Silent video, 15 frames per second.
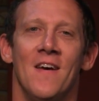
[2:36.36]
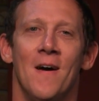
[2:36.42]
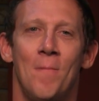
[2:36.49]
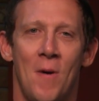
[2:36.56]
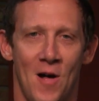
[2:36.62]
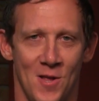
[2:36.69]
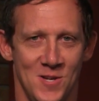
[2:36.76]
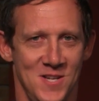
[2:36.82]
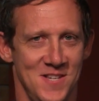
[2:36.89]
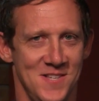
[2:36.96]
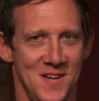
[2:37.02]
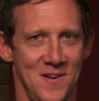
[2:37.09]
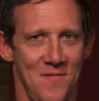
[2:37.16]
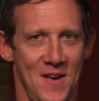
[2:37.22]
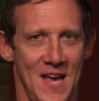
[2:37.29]
apologies
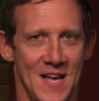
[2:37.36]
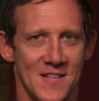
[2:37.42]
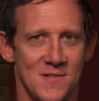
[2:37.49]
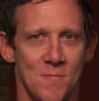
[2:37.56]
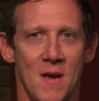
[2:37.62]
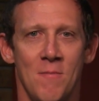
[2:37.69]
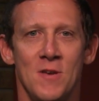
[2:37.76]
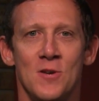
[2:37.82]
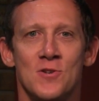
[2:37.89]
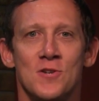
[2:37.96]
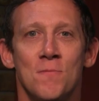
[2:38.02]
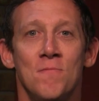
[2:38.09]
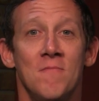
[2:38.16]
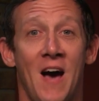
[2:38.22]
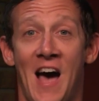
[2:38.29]
in advance. Maybe you
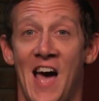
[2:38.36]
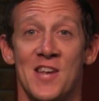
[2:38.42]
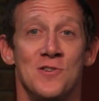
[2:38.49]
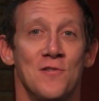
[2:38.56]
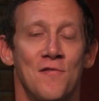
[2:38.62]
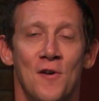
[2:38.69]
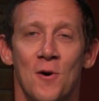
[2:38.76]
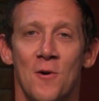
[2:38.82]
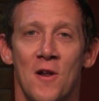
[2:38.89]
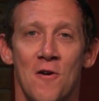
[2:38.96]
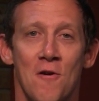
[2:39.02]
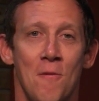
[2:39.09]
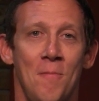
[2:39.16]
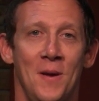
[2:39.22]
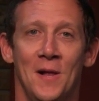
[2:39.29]
should hide your phone
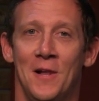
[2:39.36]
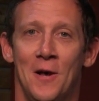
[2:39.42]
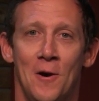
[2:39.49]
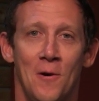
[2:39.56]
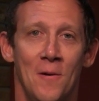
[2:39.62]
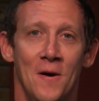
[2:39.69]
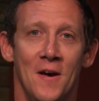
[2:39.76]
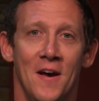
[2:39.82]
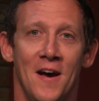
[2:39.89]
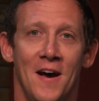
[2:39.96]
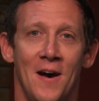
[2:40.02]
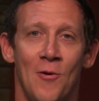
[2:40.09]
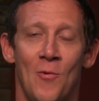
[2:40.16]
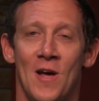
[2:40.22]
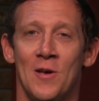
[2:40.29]
under a pillow
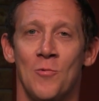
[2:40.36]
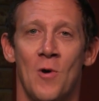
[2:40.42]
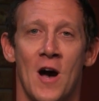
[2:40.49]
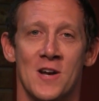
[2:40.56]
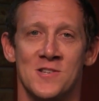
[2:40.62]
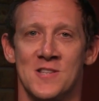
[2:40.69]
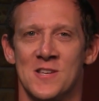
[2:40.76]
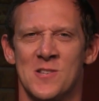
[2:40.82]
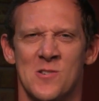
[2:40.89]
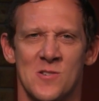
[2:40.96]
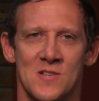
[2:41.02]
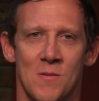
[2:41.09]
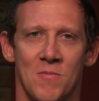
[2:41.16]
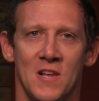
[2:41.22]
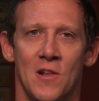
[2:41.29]
uh, while you watch this or
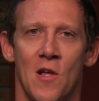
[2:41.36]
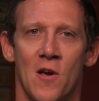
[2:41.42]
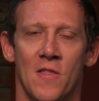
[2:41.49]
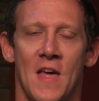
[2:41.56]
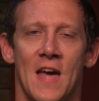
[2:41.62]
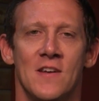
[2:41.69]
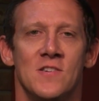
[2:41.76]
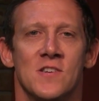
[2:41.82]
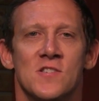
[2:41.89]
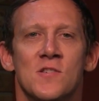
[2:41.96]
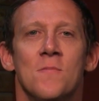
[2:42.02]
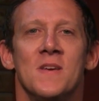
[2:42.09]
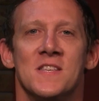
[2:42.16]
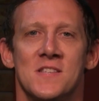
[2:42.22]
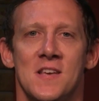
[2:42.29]
something along that, just to
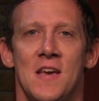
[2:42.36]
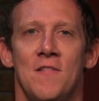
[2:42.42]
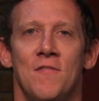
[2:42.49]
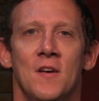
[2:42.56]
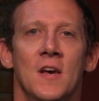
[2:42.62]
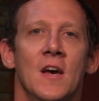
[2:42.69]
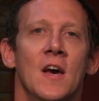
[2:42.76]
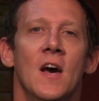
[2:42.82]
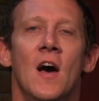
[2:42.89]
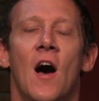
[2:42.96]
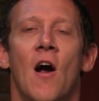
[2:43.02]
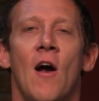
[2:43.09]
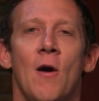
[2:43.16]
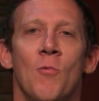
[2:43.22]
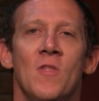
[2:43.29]
be safe.
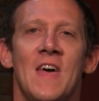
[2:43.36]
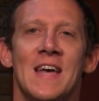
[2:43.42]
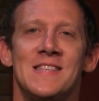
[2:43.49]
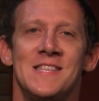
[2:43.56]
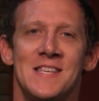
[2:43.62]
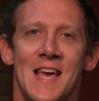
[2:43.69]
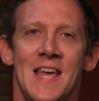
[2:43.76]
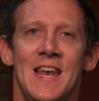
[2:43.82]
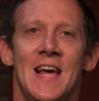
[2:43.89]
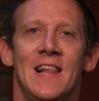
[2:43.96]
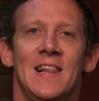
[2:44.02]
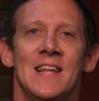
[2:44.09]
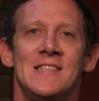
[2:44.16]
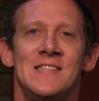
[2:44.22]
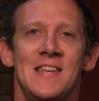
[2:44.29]
All right, with that said,
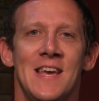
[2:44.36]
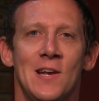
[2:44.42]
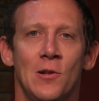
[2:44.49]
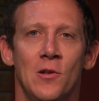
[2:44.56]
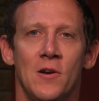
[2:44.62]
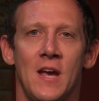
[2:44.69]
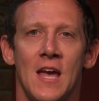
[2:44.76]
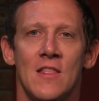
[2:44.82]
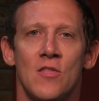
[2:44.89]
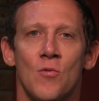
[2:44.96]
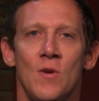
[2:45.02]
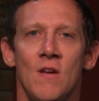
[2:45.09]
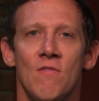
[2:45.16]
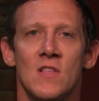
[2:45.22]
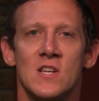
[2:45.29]
let's take a look at
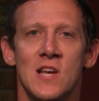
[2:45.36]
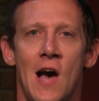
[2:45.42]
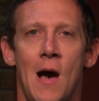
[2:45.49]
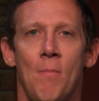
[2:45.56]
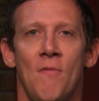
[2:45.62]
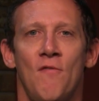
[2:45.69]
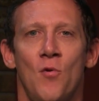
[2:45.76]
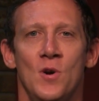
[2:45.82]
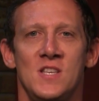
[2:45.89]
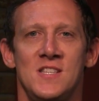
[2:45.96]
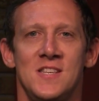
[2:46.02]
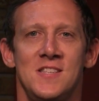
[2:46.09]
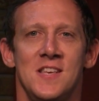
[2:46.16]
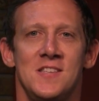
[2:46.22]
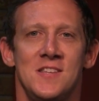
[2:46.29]
three of the top voice
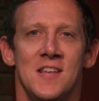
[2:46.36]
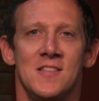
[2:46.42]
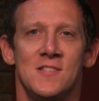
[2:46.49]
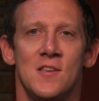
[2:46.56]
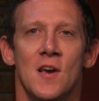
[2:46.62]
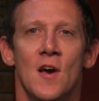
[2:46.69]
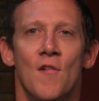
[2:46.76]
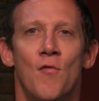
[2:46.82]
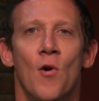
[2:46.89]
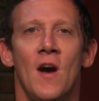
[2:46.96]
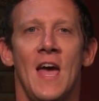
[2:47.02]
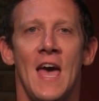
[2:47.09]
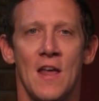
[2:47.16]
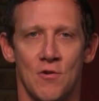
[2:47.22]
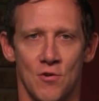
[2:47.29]
assistants for
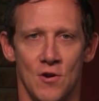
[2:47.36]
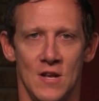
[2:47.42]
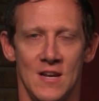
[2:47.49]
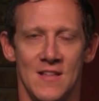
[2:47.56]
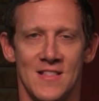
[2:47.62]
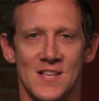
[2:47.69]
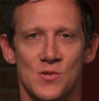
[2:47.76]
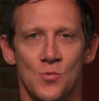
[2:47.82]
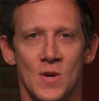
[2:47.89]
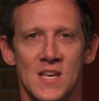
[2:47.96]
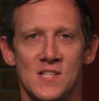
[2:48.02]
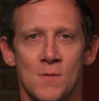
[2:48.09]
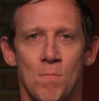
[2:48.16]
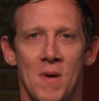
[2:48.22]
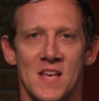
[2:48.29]
Android in this
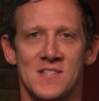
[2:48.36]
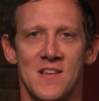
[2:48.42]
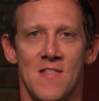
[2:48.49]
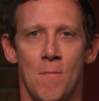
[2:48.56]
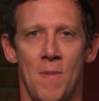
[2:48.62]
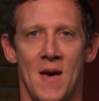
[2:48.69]
week's Best of the